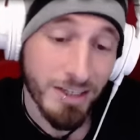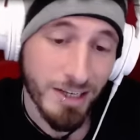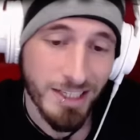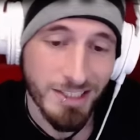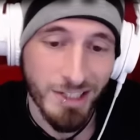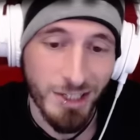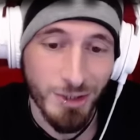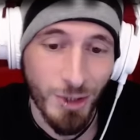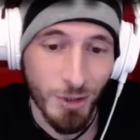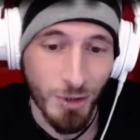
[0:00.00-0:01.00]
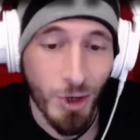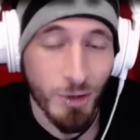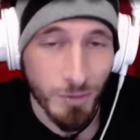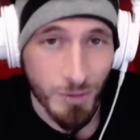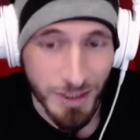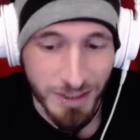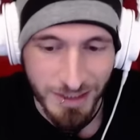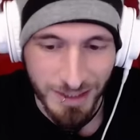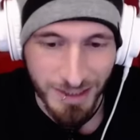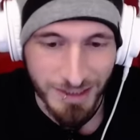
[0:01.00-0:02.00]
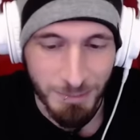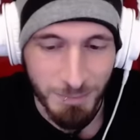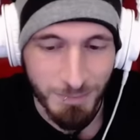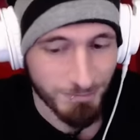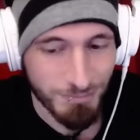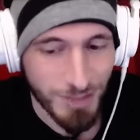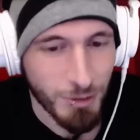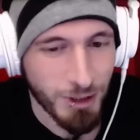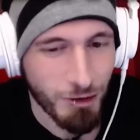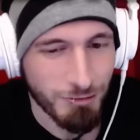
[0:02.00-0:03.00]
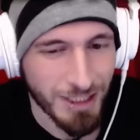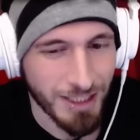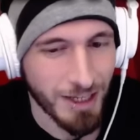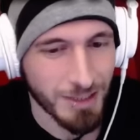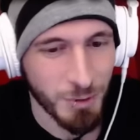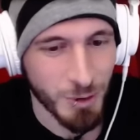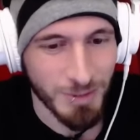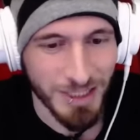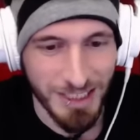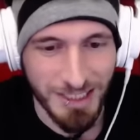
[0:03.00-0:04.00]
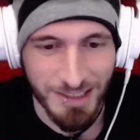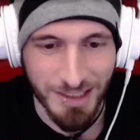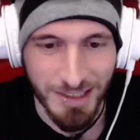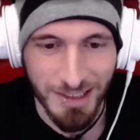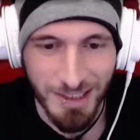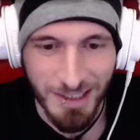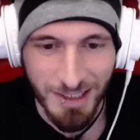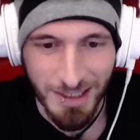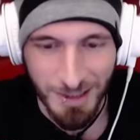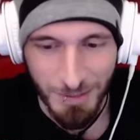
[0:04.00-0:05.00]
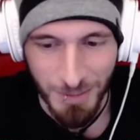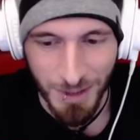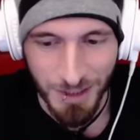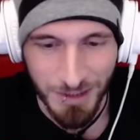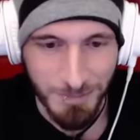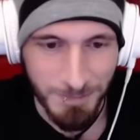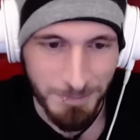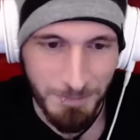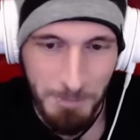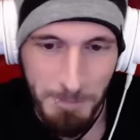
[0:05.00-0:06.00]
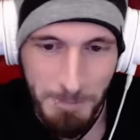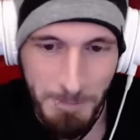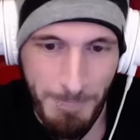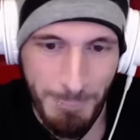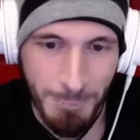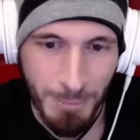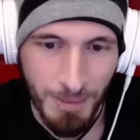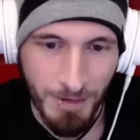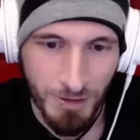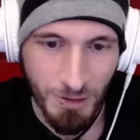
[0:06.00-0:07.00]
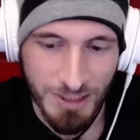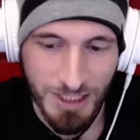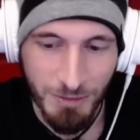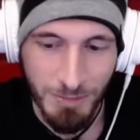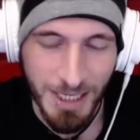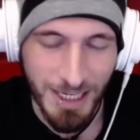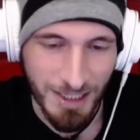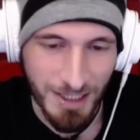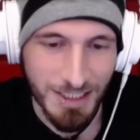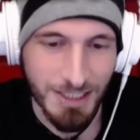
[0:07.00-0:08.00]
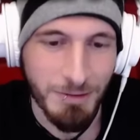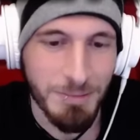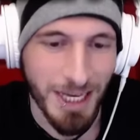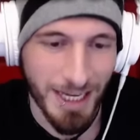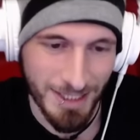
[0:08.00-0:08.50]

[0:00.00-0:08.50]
is it is called hard for a reason. It's TOA hard, really not supposed to be easy, but so I'll give him that. I'll give him that.